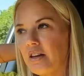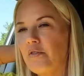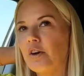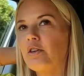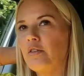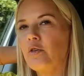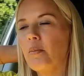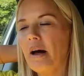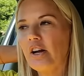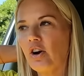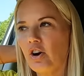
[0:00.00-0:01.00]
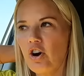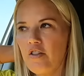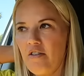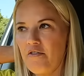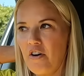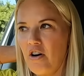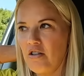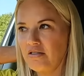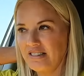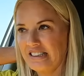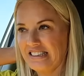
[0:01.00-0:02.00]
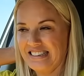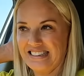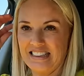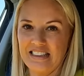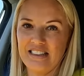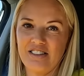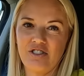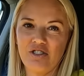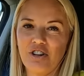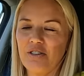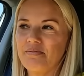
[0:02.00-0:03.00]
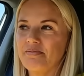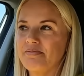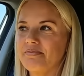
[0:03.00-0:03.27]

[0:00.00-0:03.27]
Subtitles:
If your money could go that far, do you know?